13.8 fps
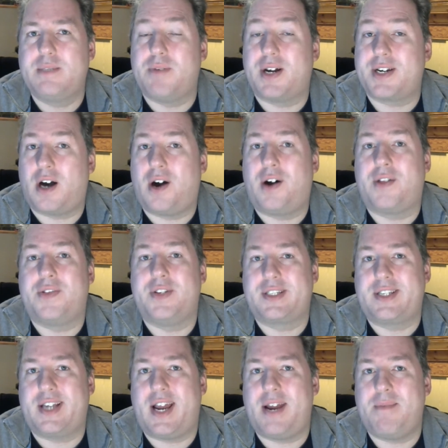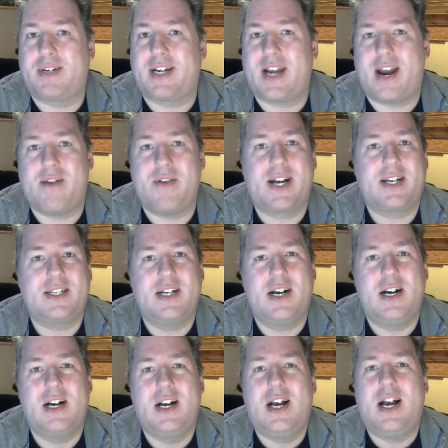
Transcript: but are the same character,